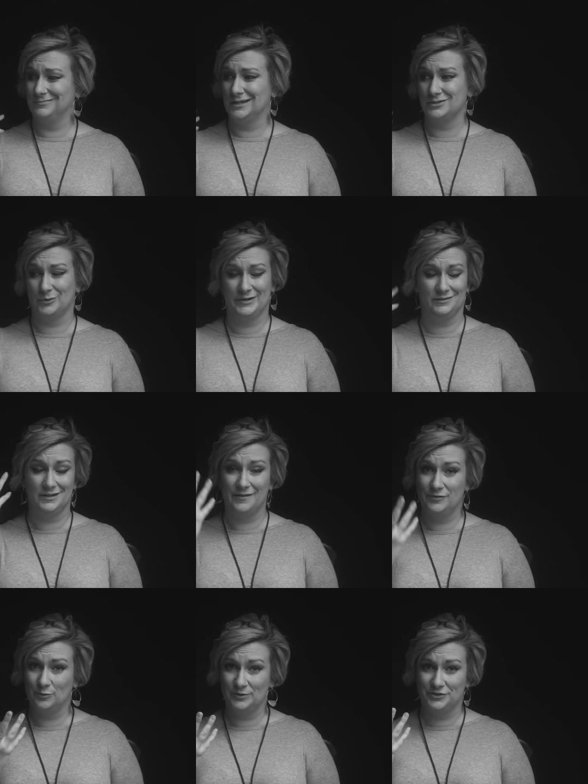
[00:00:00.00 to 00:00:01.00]
is going to
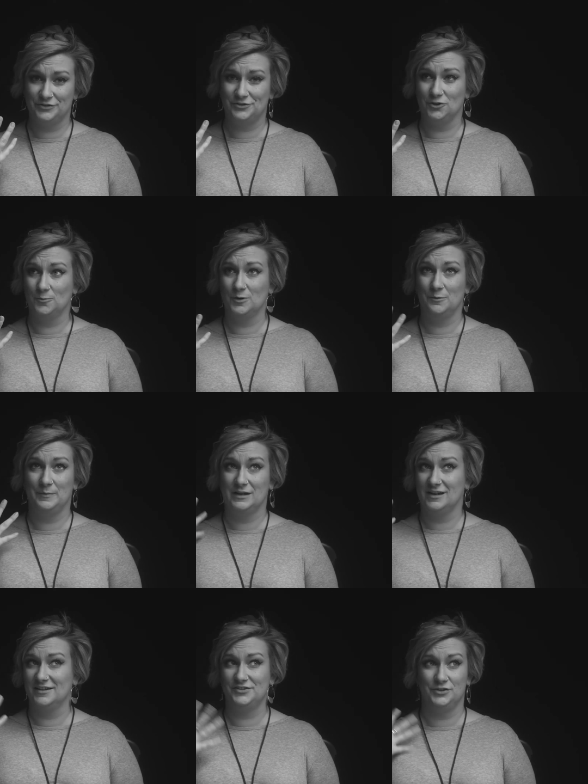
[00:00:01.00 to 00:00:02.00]
love you when you're sober
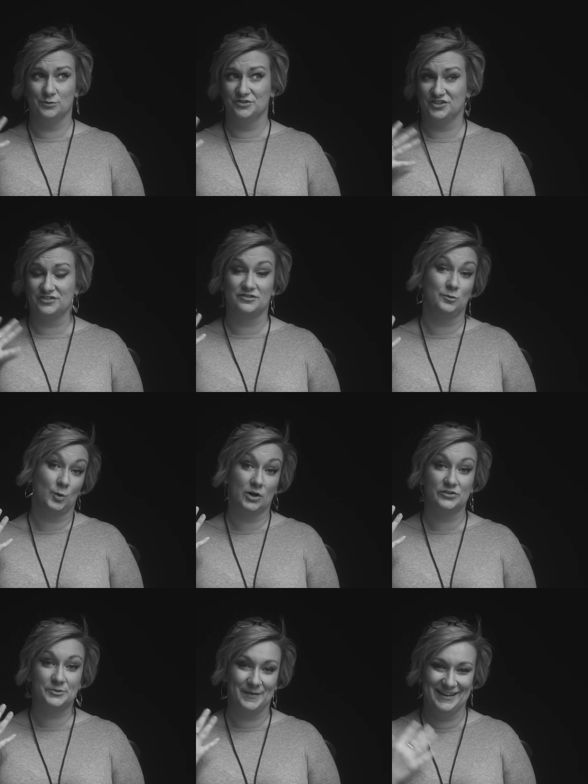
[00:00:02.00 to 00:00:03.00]
because you're just the
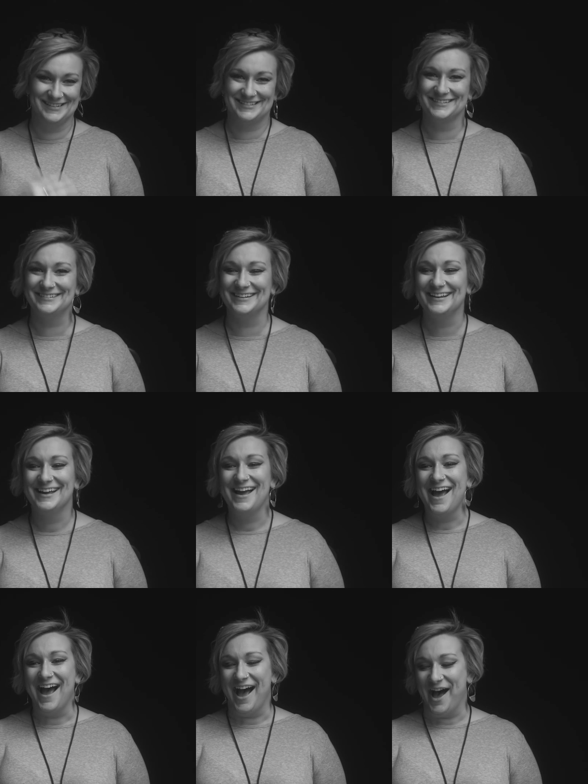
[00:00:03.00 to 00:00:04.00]
worst, basically.
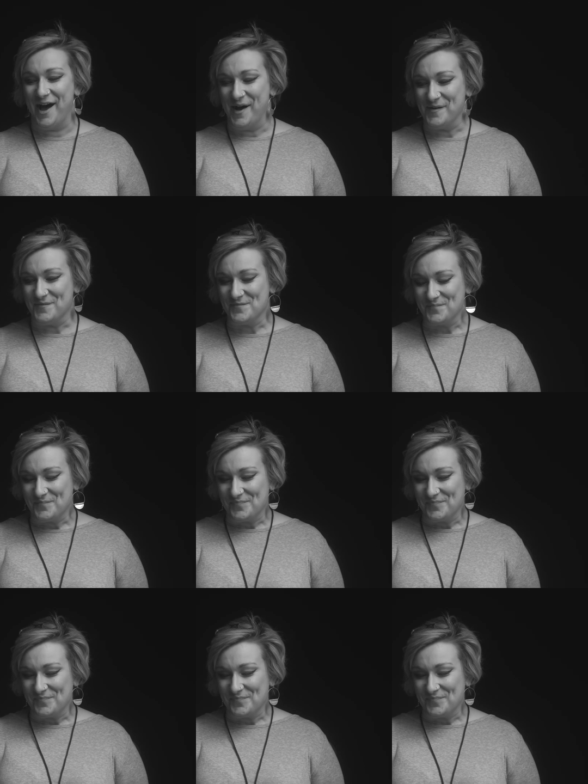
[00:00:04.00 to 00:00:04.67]
And